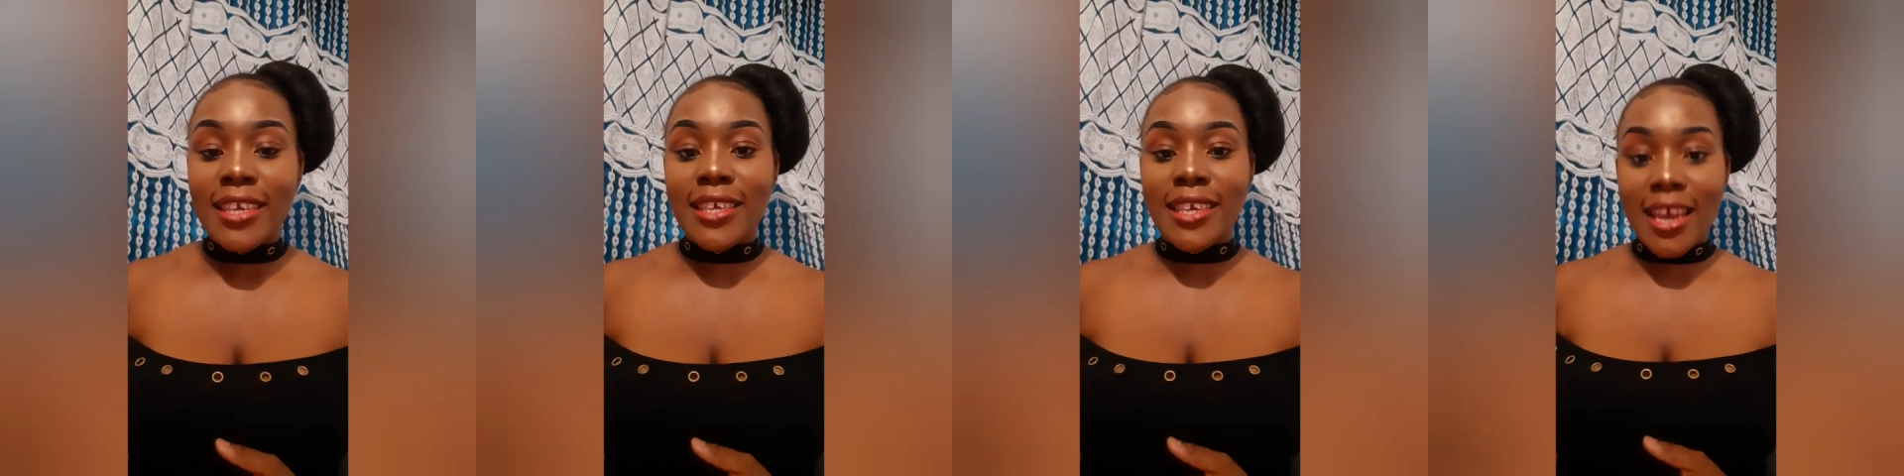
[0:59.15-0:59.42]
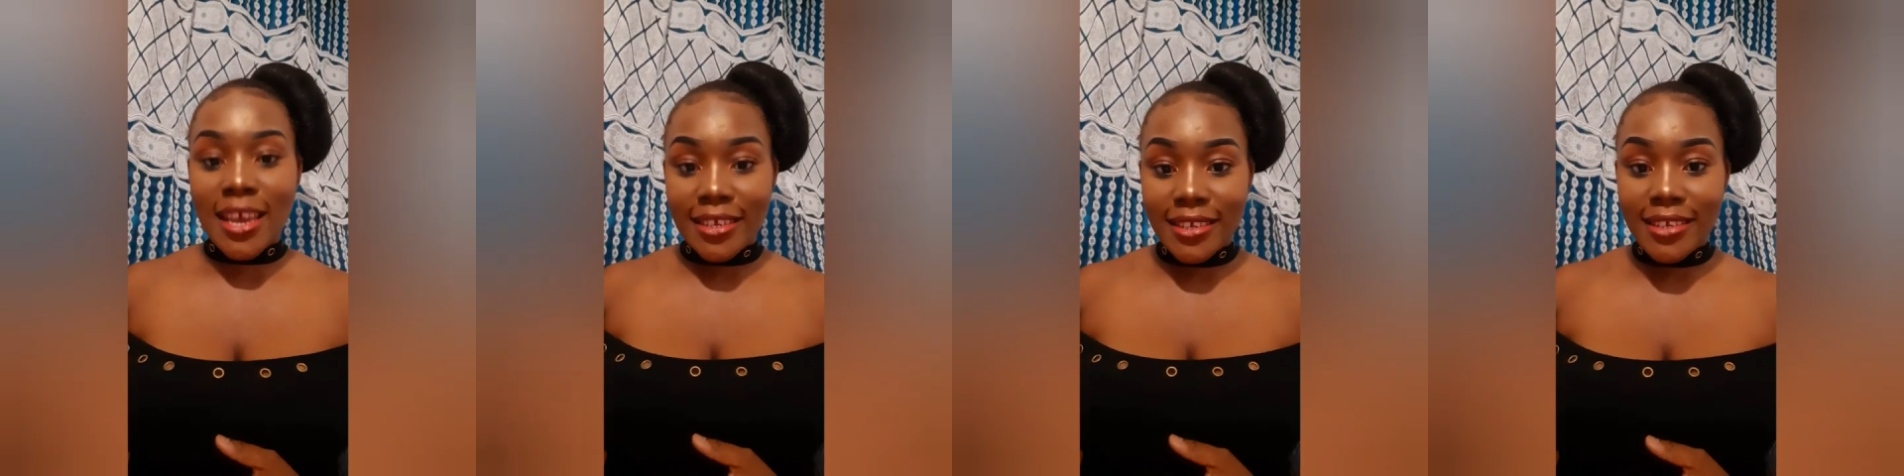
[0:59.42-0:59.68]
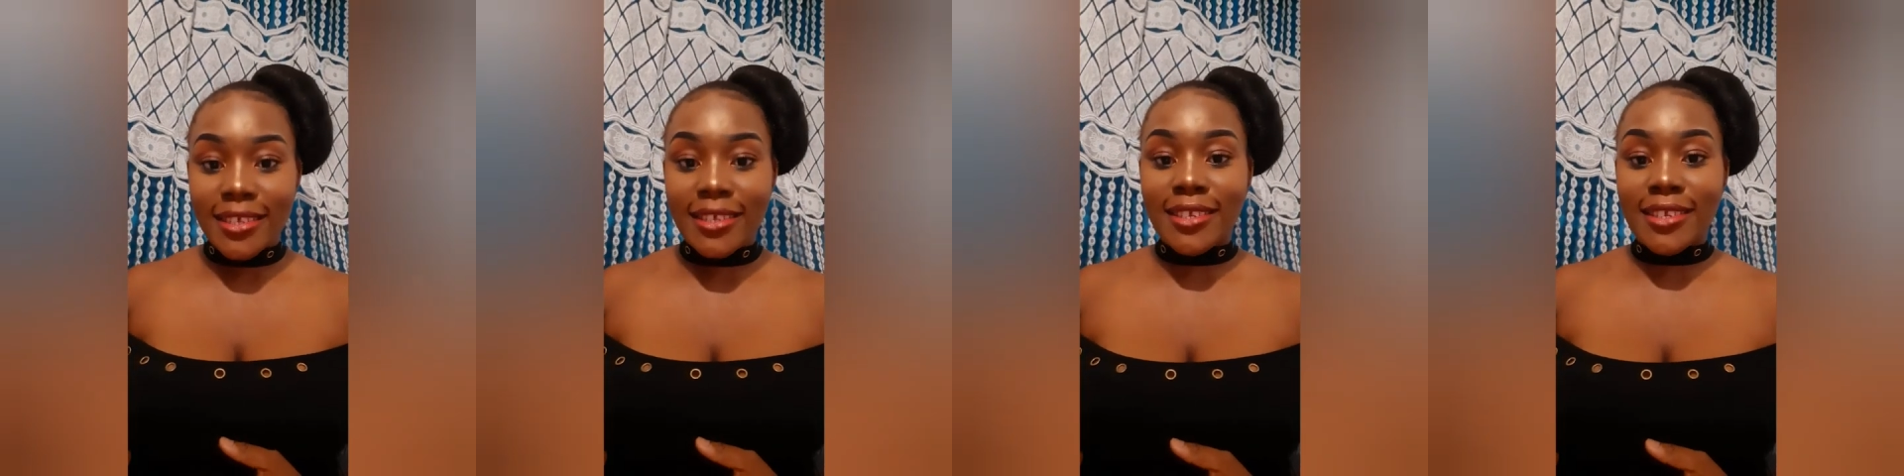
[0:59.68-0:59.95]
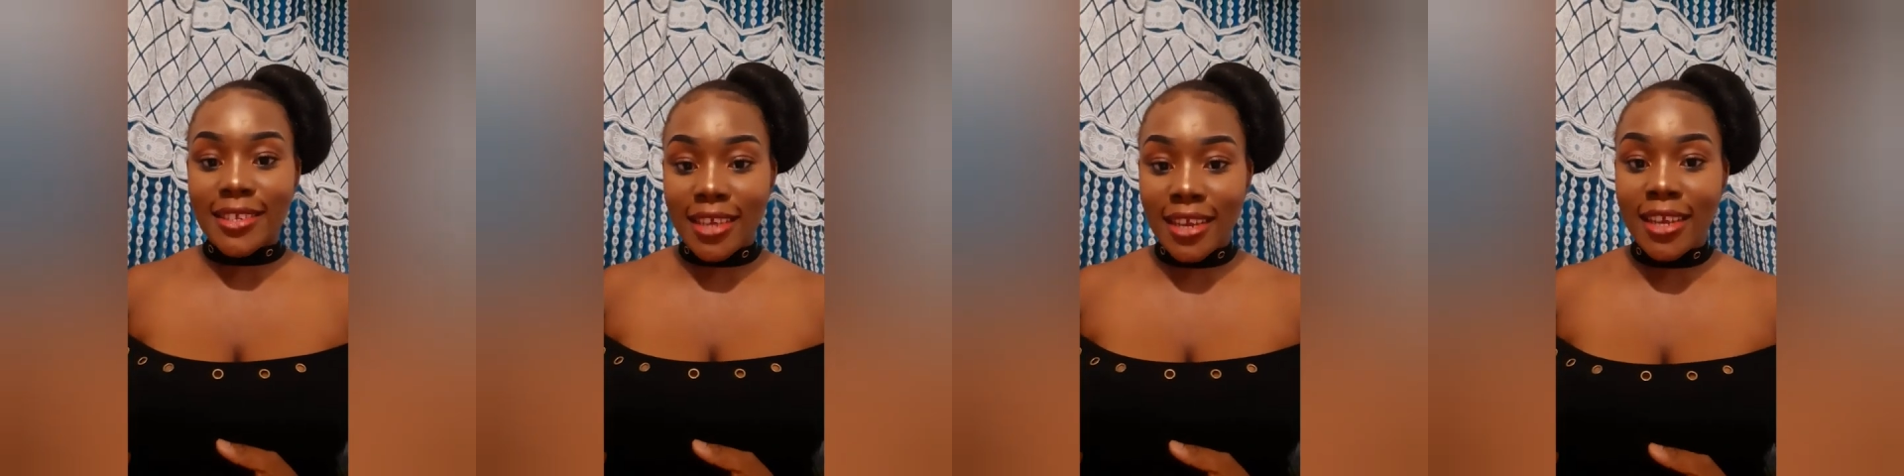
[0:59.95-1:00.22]

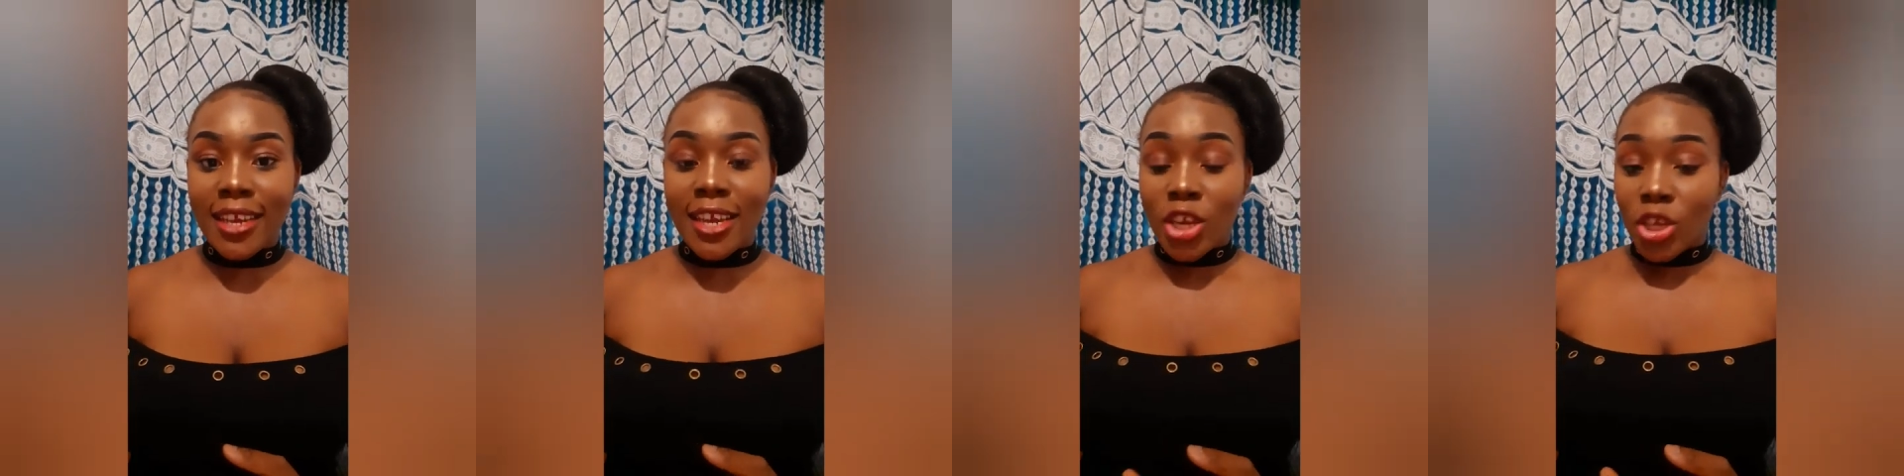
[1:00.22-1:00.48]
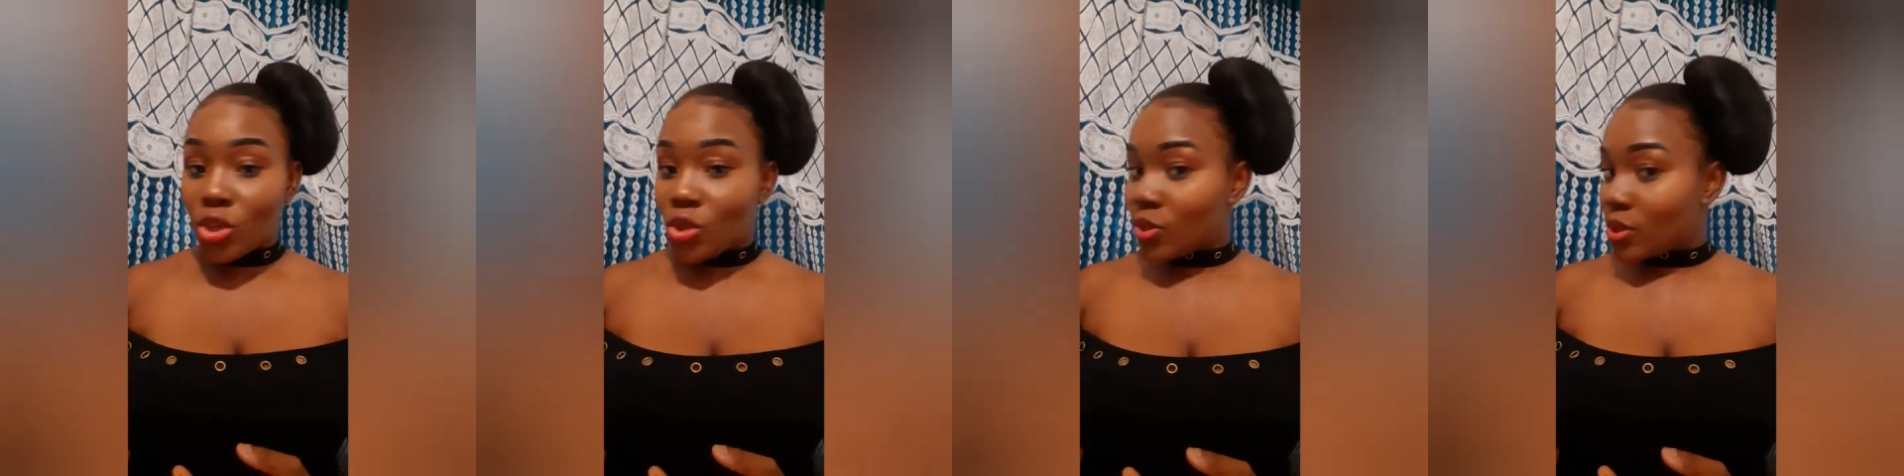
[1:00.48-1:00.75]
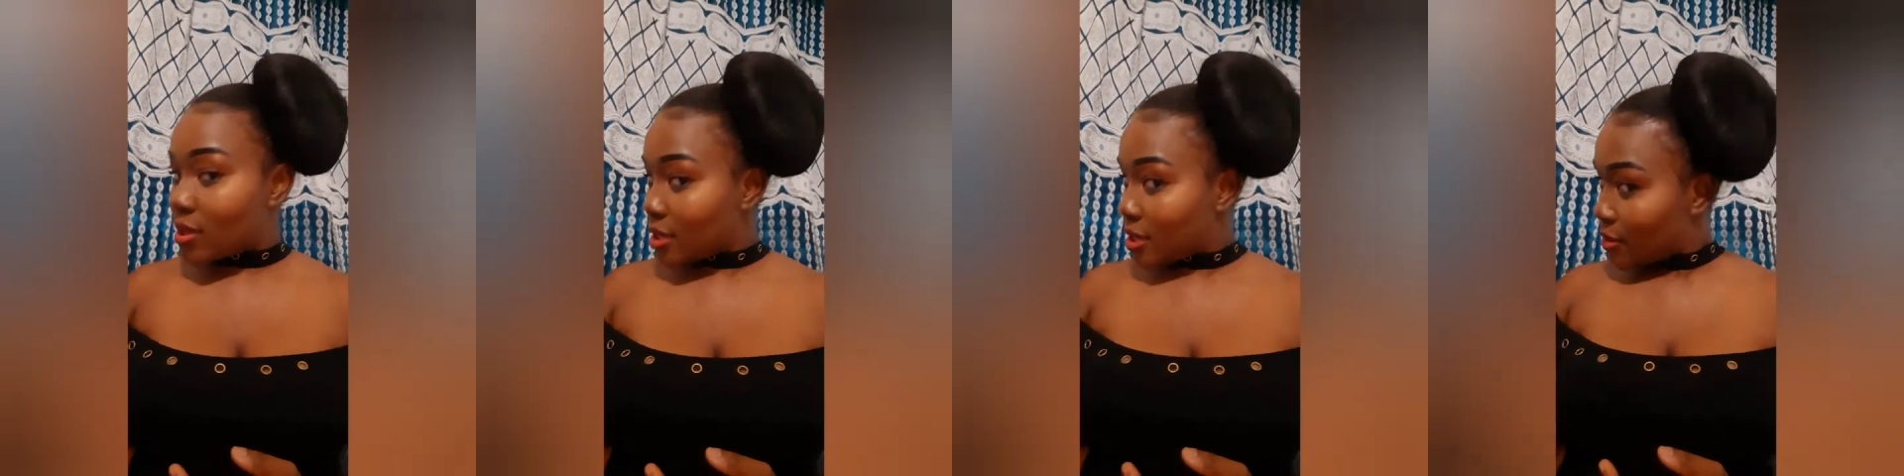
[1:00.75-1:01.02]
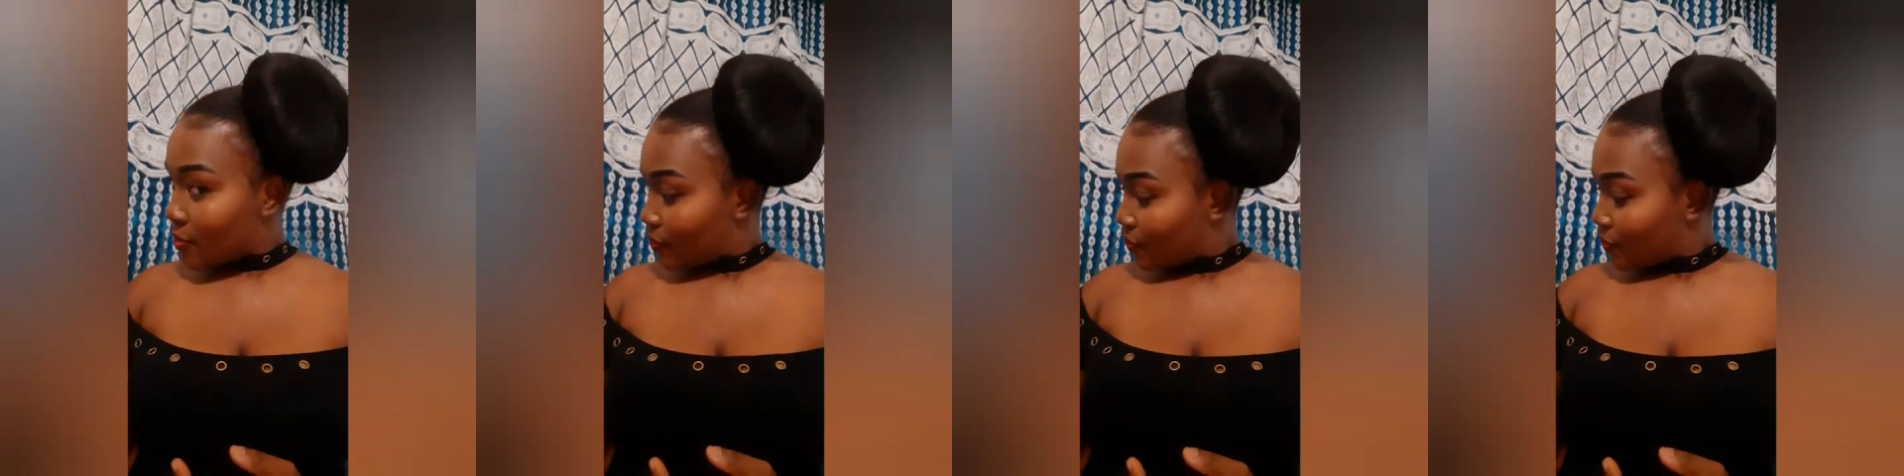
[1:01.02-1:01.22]
Yes. You see?